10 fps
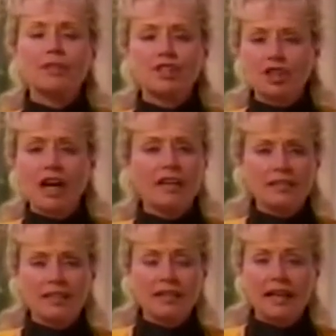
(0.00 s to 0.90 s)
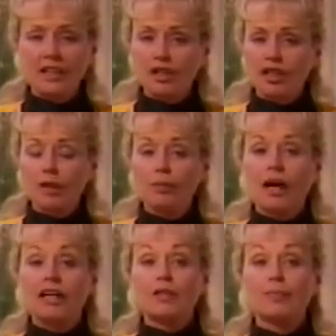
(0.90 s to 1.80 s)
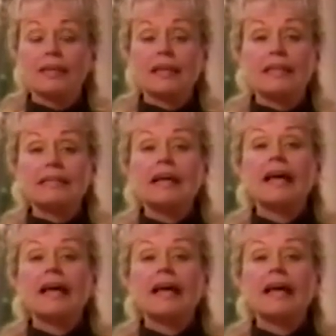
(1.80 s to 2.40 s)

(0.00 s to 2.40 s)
but the child still has chicken pox because